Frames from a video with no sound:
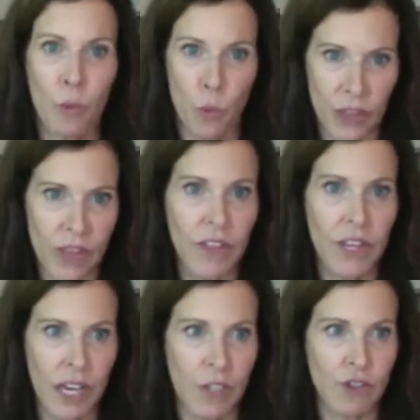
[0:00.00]
within
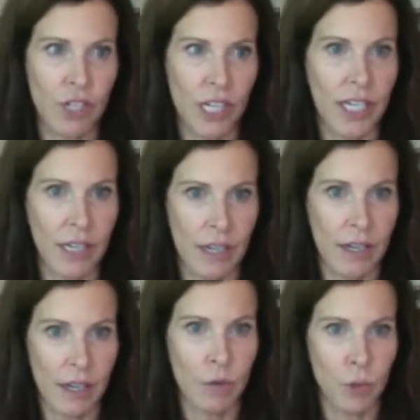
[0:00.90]
the country
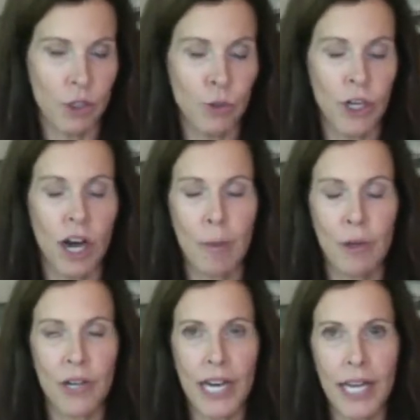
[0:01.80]
in which we're
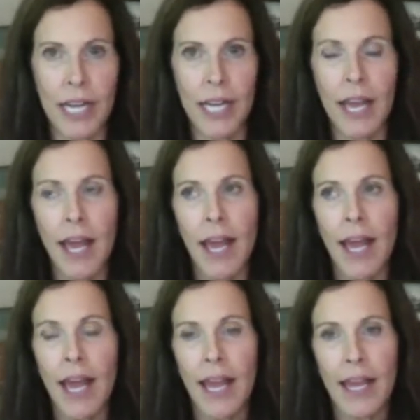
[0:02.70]
operating,
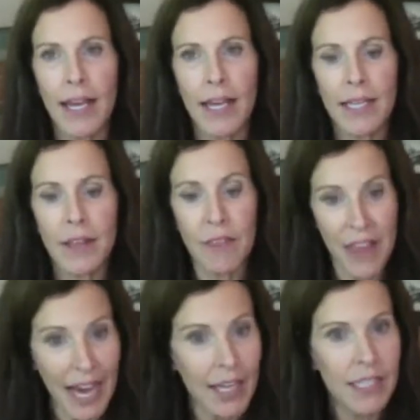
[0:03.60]
and
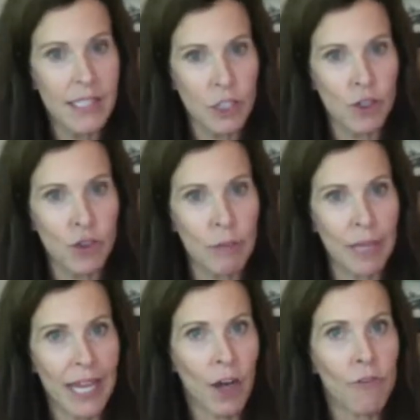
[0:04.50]
that is
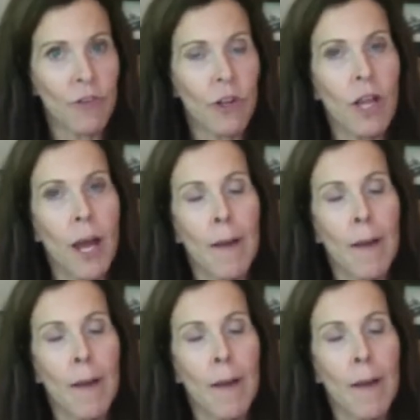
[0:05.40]
extremely helpful.